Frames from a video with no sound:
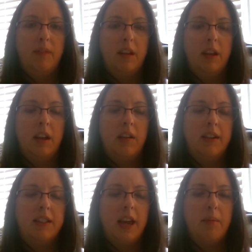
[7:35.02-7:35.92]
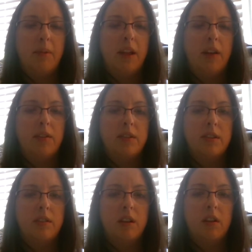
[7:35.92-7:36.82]
examine
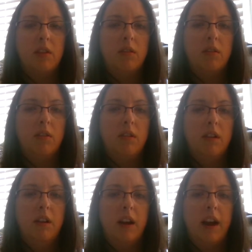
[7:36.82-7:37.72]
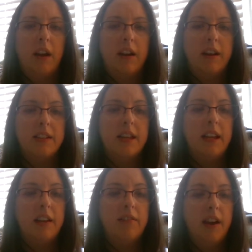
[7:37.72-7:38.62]
those critical areas that
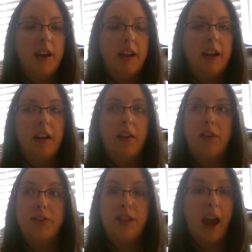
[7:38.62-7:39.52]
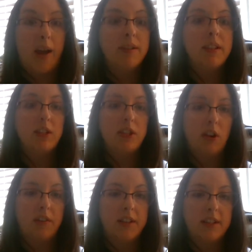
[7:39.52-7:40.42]
need funding, those gaps in
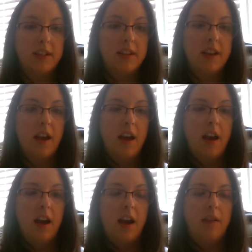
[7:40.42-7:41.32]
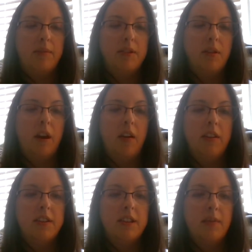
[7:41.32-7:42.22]
services. So all
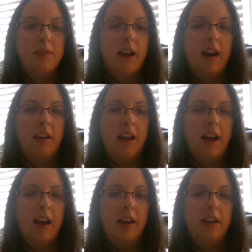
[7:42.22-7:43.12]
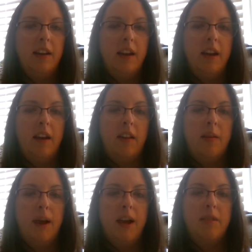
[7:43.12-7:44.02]
the steps outlined on
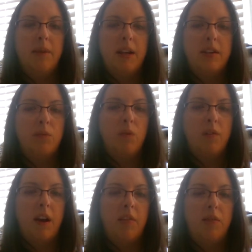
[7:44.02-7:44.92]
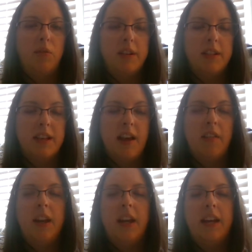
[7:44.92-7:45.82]
the pages 45 to
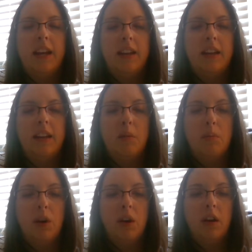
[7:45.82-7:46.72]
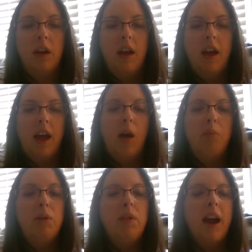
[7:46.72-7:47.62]
47 in the book
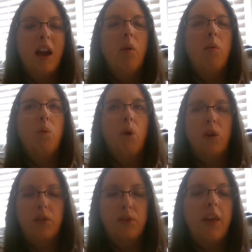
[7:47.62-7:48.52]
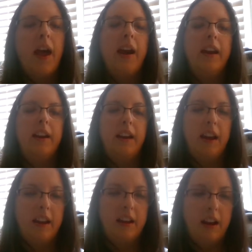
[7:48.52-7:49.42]
help you kind of work through that
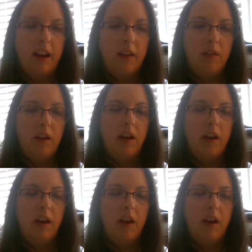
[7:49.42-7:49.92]
and